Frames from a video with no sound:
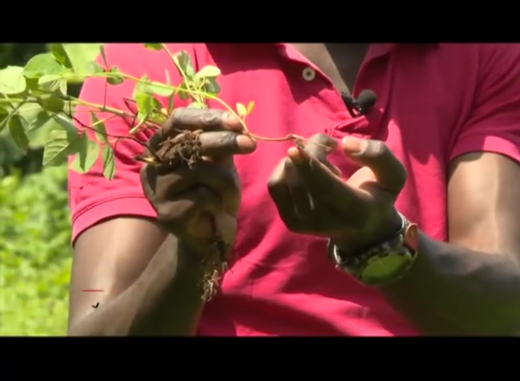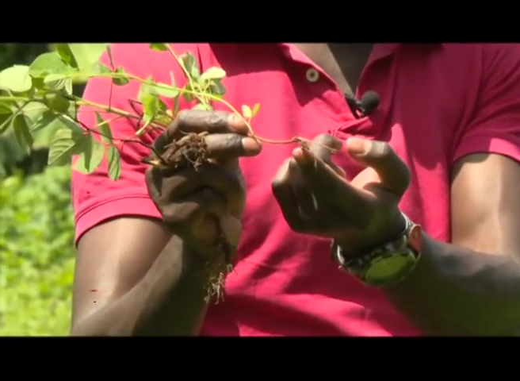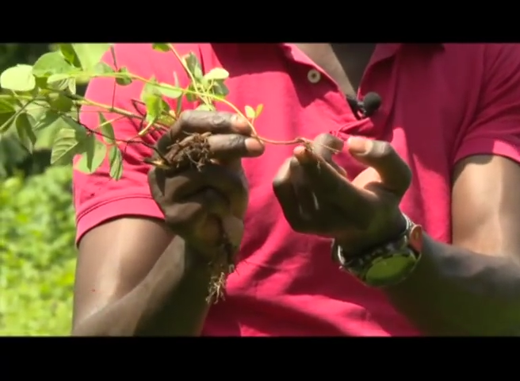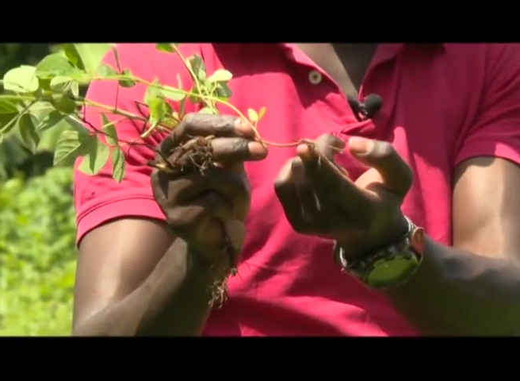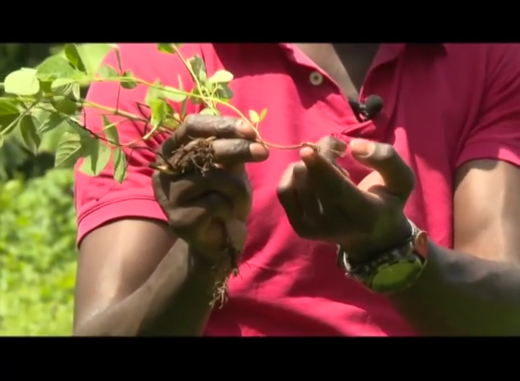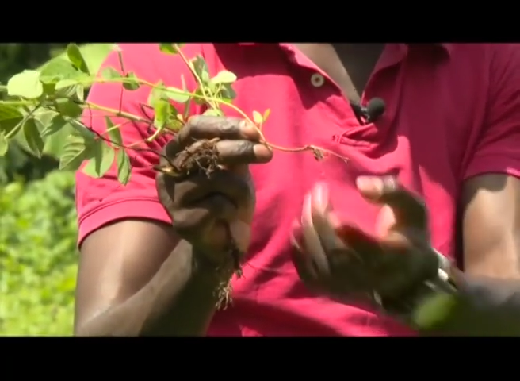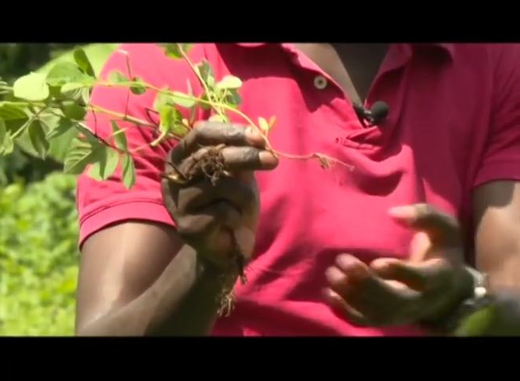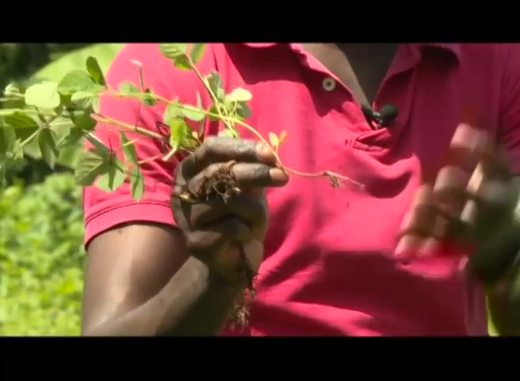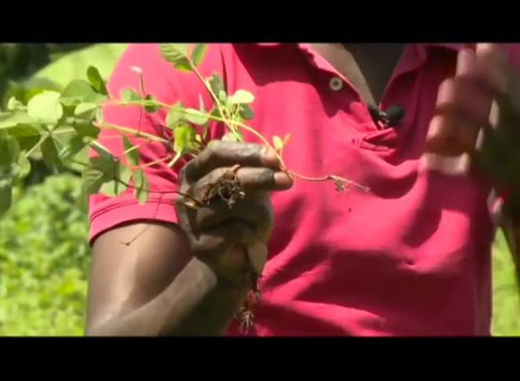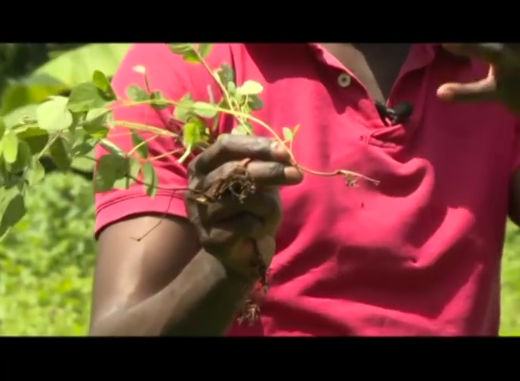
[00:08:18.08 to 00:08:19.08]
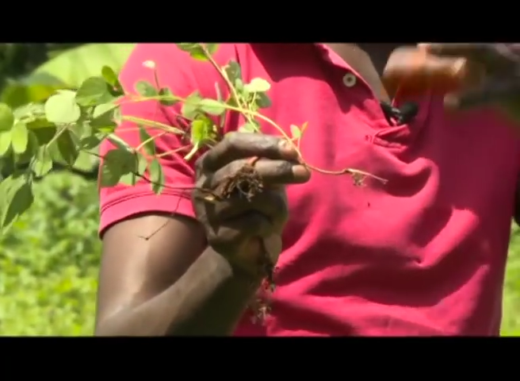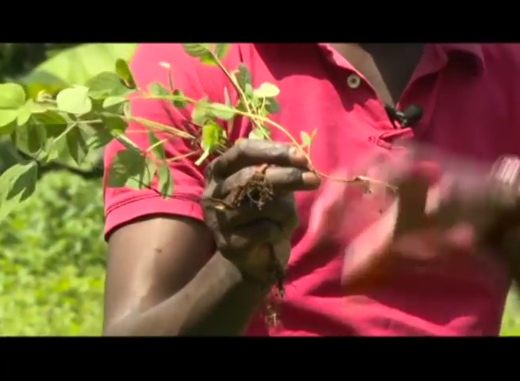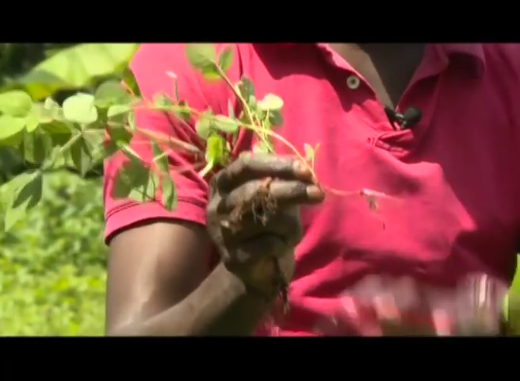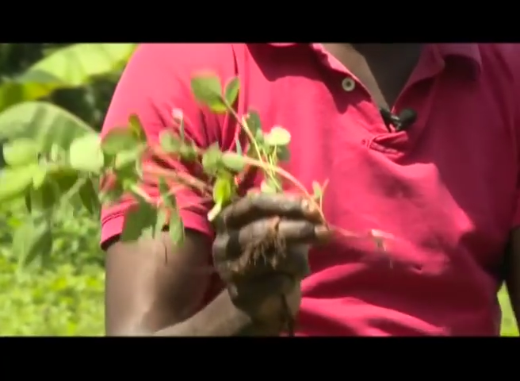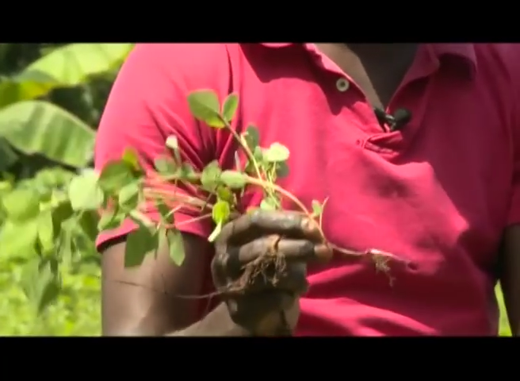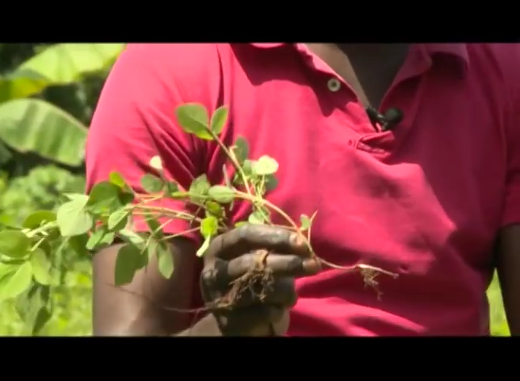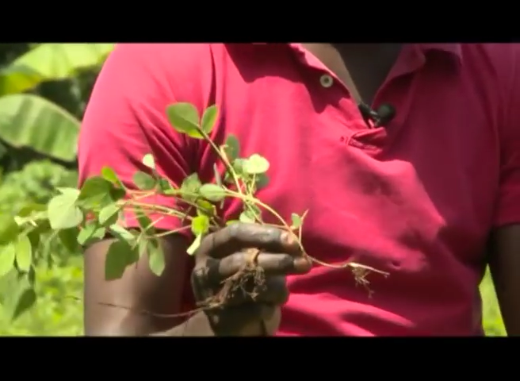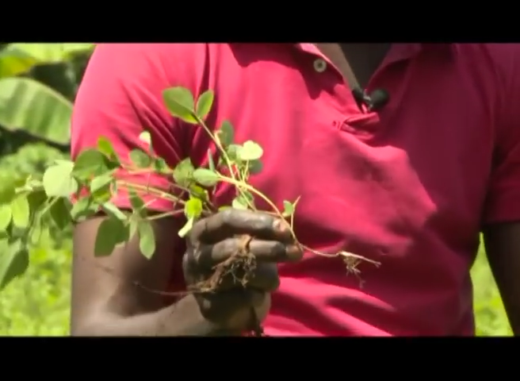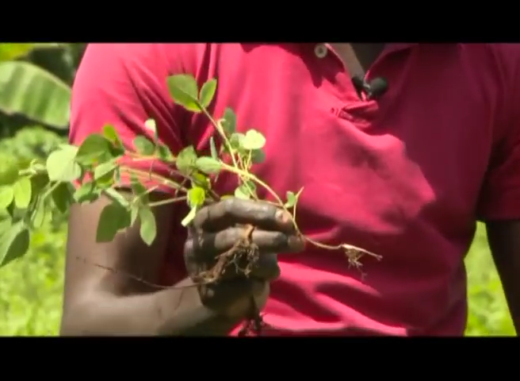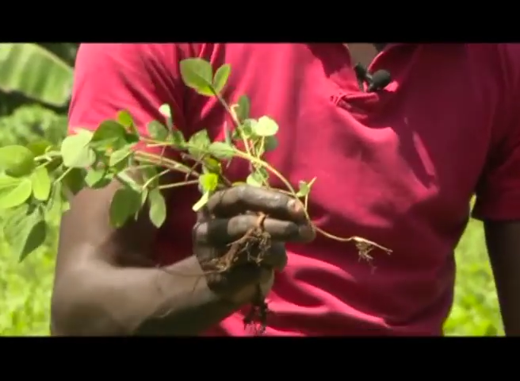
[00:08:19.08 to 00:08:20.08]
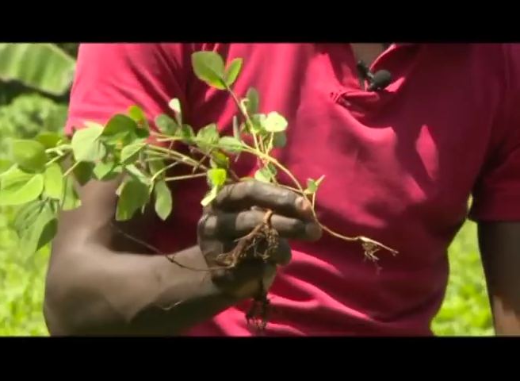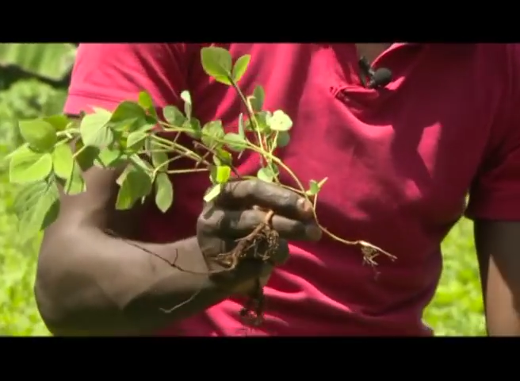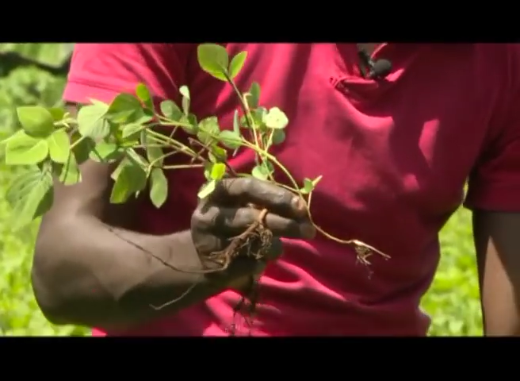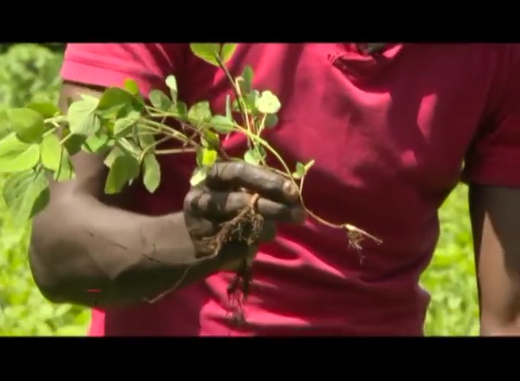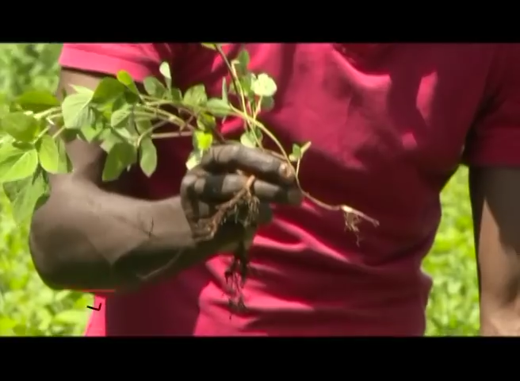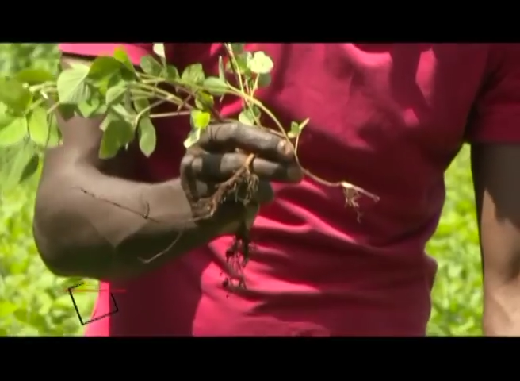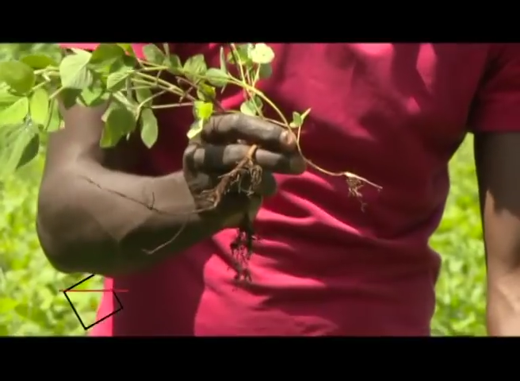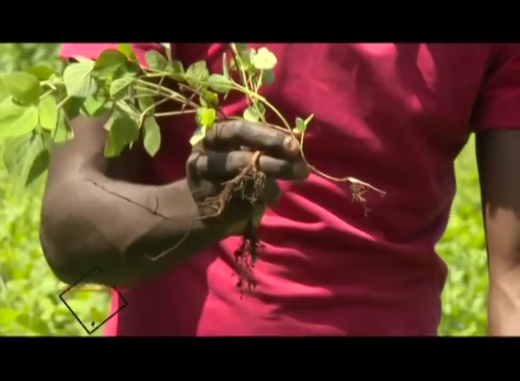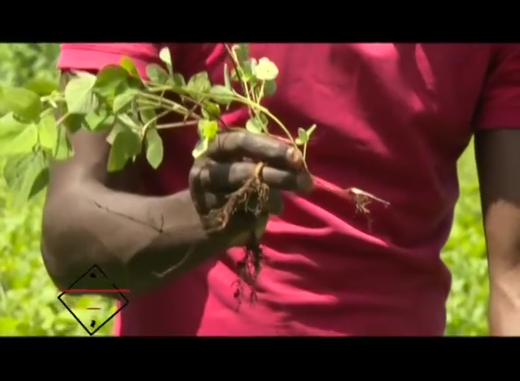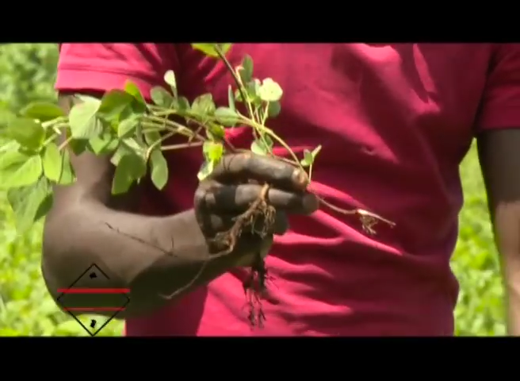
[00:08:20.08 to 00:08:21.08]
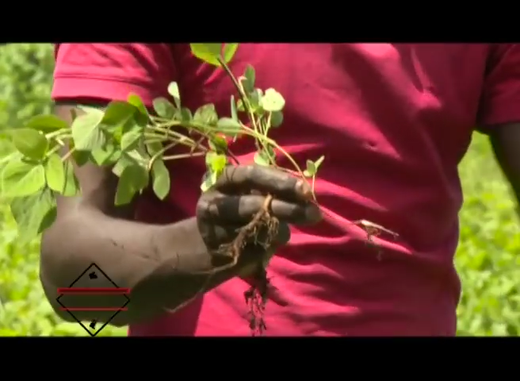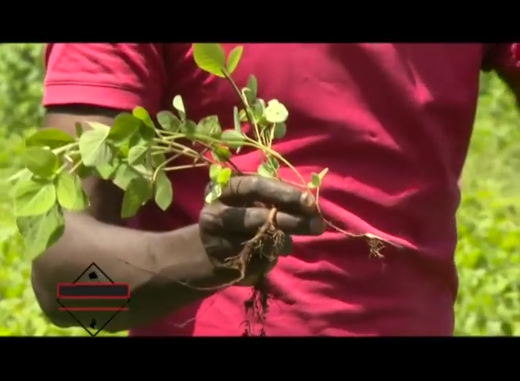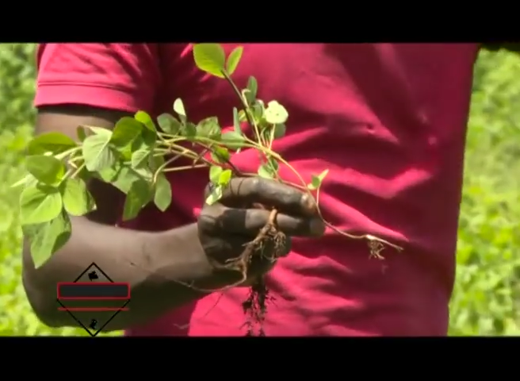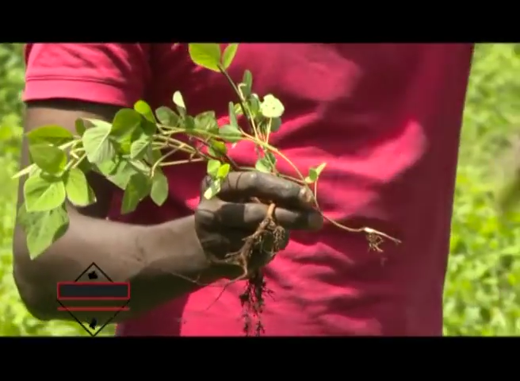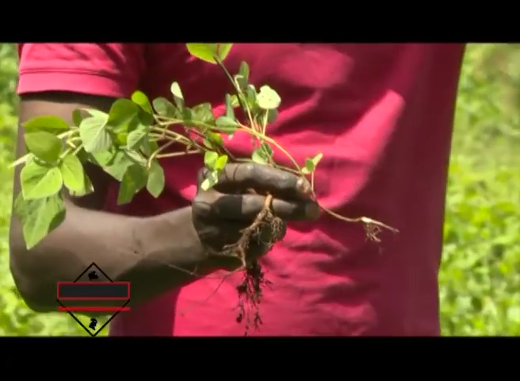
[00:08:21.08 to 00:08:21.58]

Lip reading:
(no speaker visible)